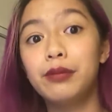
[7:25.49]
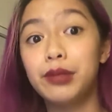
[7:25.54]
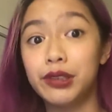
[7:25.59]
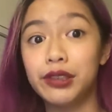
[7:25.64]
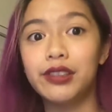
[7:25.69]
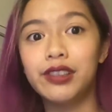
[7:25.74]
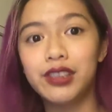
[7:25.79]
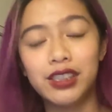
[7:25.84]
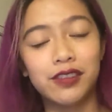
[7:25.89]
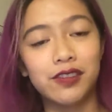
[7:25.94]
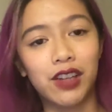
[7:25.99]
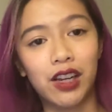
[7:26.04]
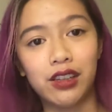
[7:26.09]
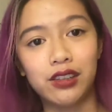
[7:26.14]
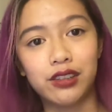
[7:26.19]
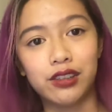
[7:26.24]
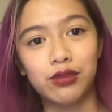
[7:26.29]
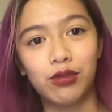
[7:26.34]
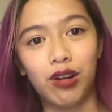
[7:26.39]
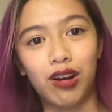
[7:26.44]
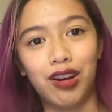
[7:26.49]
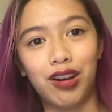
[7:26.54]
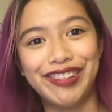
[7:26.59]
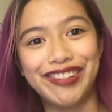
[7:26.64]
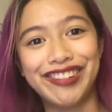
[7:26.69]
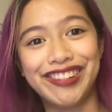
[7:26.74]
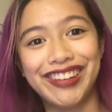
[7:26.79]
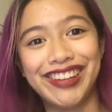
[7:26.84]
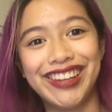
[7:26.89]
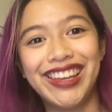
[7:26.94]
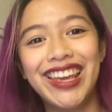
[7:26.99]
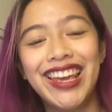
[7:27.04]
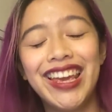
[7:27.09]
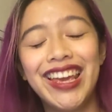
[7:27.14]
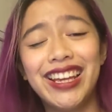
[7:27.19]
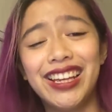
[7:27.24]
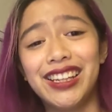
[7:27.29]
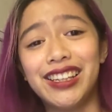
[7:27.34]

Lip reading: person of color washing